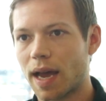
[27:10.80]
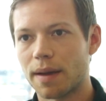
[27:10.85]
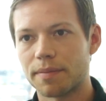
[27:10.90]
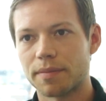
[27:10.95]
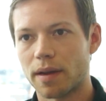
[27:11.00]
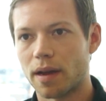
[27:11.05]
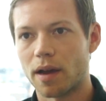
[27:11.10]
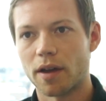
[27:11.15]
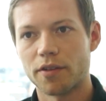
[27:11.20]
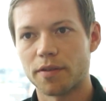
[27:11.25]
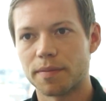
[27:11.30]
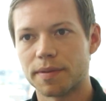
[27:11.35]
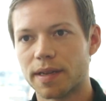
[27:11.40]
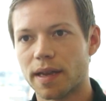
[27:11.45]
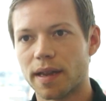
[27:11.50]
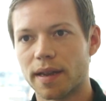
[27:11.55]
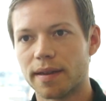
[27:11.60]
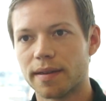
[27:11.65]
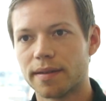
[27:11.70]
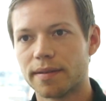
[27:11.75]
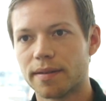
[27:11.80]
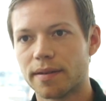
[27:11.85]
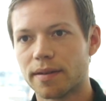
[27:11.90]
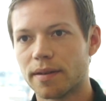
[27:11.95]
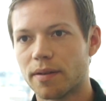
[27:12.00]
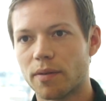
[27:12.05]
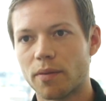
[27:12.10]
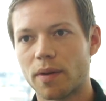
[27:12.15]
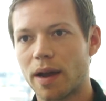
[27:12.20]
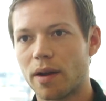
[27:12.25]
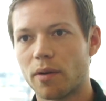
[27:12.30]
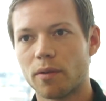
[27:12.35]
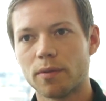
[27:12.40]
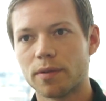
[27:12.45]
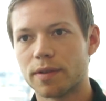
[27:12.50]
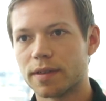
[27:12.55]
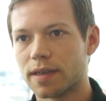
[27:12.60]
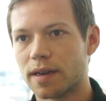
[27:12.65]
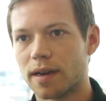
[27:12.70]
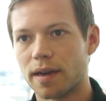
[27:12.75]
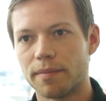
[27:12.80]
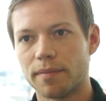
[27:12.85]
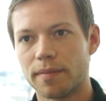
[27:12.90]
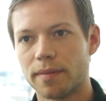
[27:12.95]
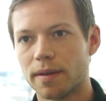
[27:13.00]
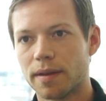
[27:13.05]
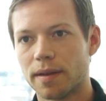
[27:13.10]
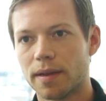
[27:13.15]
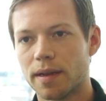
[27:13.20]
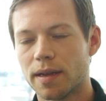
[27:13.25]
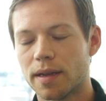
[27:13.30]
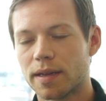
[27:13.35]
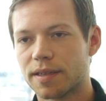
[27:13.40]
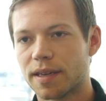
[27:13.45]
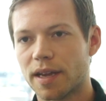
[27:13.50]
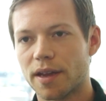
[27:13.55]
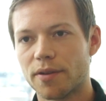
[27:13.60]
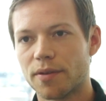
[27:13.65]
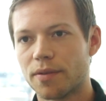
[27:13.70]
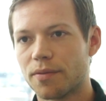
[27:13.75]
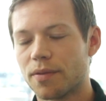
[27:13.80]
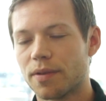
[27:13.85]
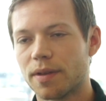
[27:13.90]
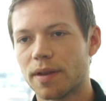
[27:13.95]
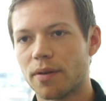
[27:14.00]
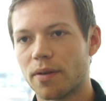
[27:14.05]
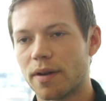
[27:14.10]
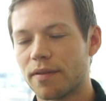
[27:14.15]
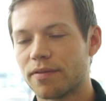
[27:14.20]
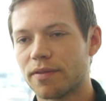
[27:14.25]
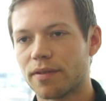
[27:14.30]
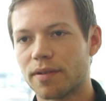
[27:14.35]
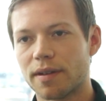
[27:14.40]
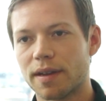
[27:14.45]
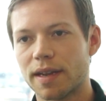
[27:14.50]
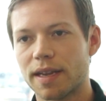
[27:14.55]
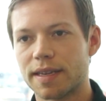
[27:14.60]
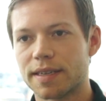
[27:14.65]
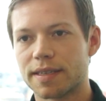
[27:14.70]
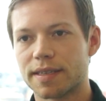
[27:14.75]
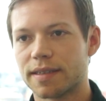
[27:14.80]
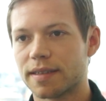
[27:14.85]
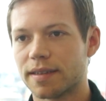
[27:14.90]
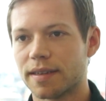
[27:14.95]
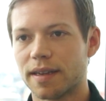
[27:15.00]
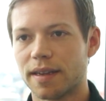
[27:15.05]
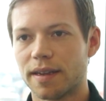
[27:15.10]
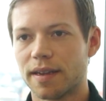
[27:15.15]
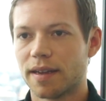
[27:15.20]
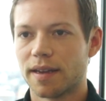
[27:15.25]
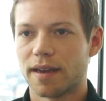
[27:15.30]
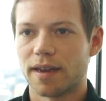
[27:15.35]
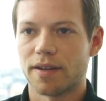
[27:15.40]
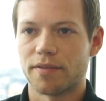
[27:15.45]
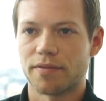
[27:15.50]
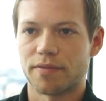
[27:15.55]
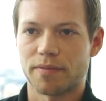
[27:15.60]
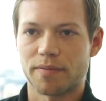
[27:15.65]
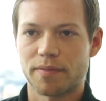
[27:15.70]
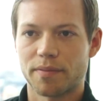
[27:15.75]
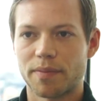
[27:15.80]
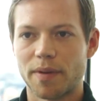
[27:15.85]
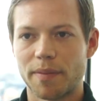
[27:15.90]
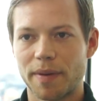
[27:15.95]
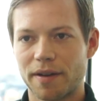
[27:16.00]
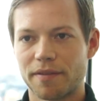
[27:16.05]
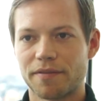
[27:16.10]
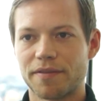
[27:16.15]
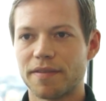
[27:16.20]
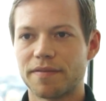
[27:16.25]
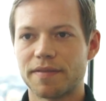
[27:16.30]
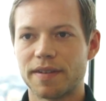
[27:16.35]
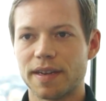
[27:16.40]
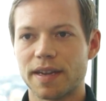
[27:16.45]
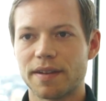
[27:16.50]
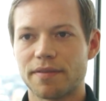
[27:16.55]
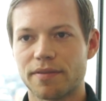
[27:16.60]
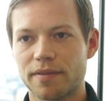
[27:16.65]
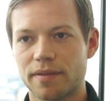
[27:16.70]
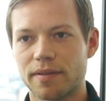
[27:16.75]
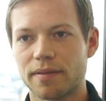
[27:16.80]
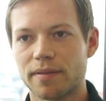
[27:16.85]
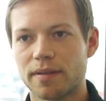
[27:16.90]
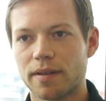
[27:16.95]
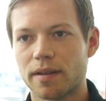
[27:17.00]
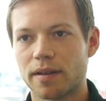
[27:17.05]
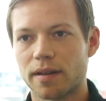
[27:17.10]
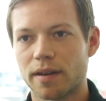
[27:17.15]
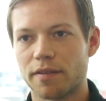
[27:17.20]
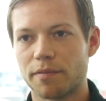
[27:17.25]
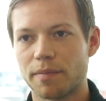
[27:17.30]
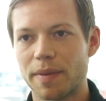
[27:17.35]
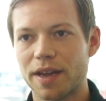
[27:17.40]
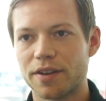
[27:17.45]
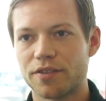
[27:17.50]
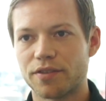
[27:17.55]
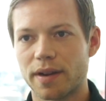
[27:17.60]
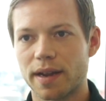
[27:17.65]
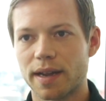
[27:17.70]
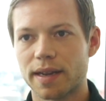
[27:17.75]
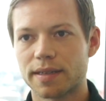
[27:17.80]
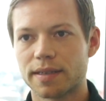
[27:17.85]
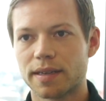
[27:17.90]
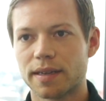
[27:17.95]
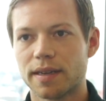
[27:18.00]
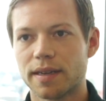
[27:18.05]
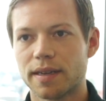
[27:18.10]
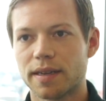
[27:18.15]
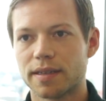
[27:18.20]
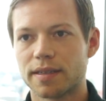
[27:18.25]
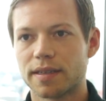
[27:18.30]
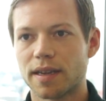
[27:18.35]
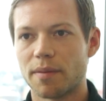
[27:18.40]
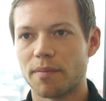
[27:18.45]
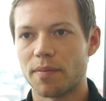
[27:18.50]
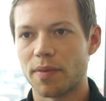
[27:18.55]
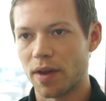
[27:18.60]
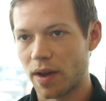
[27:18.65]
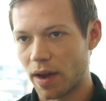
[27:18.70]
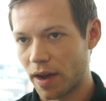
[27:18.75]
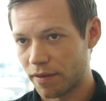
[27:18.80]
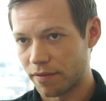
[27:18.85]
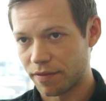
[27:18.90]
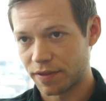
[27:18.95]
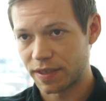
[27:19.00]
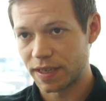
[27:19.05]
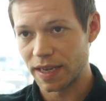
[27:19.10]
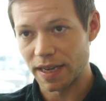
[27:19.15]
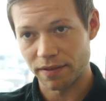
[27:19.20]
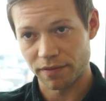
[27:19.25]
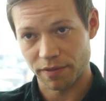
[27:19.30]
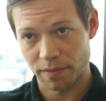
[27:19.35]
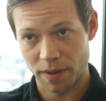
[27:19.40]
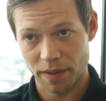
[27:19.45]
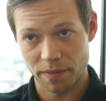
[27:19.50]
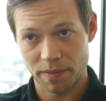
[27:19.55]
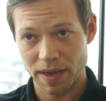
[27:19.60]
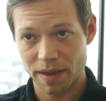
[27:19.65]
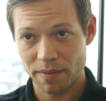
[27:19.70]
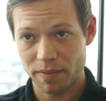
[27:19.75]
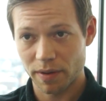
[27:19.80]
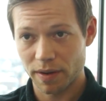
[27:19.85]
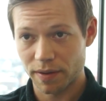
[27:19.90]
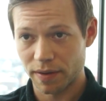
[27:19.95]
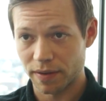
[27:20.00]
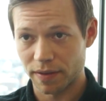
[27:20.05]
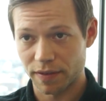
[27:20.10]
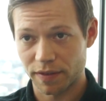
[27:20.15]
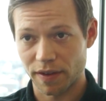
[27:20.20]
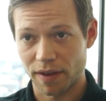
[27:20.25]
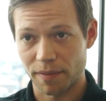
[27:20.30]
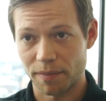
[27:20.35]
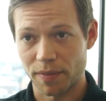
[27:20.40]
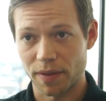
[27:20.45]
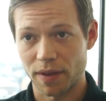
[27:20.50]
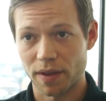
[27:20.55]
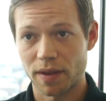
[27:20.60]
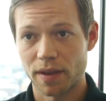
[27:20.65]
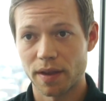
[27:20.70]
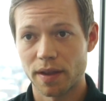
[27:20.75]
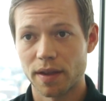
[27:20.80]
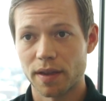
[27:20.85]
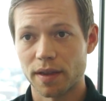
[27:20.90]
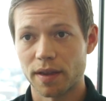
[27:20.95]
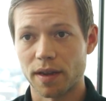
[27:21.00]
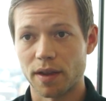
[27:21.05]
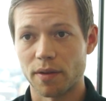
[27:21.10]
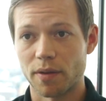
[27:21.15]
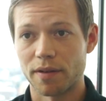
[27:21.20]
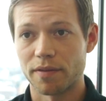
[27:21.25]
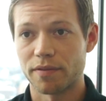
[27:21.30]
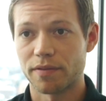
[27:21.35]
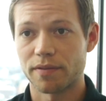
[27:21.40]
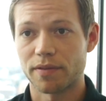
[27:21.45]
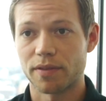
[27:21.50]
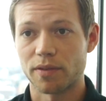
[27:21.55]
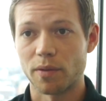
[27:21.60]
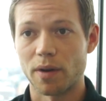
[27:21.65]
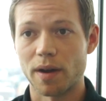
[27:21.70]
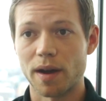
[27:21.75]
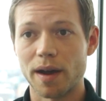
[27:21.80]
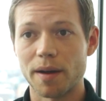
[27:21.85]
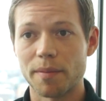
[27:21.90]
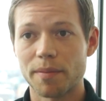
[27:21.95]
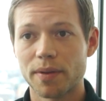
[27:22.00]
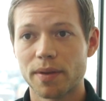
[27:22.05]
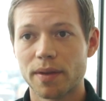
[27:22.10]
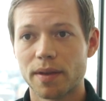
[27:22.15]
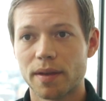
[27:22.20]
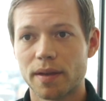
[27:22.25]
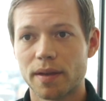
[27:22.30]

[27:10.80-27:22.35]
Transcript: a hundred percent yeah all the time mm so you know i've got a list of about 50 different kind of metrics, mm-hmm. some that I've seen from other people and some that you know I've thought up